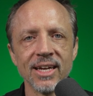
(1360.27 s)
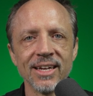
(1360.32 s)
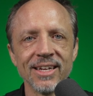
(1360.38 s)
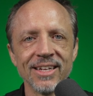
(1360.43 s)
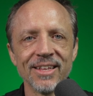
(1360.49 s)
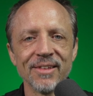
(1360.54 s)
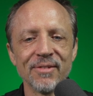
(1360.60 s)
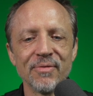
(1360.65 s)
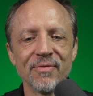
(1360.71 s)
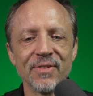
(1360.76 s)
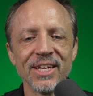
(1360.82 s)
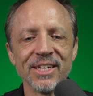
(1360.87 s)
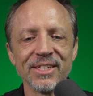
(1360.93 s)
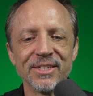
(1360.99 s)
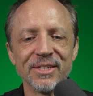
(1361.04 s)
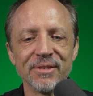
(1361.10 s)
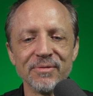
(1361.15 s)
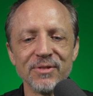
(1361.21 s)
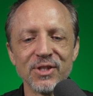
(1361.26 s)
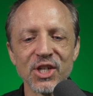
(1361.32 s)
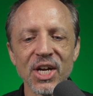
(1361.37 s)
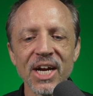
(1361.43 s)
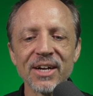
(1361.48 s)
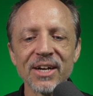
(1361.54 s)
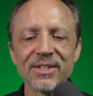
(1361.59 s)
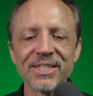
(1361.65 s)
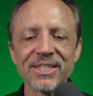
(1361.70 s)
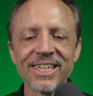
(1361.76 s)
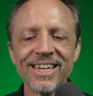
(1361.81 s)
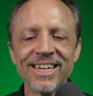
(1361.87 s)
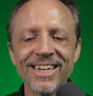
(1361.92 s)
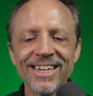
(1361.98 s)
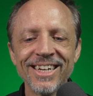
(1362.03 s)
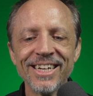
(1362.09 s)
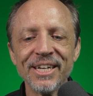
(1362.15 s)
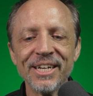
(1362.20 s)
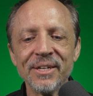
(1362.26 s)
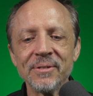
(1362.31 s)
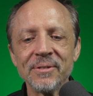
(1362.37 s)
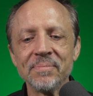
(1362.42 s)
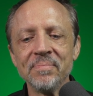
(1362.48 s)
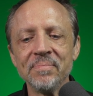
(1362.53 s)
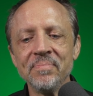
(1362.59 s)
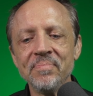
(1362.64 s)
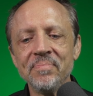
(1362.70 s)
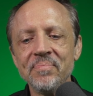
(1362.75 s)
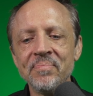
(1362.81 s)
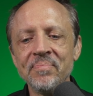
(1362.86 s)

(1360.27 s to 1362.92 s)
uh, fields of chairs. chairs.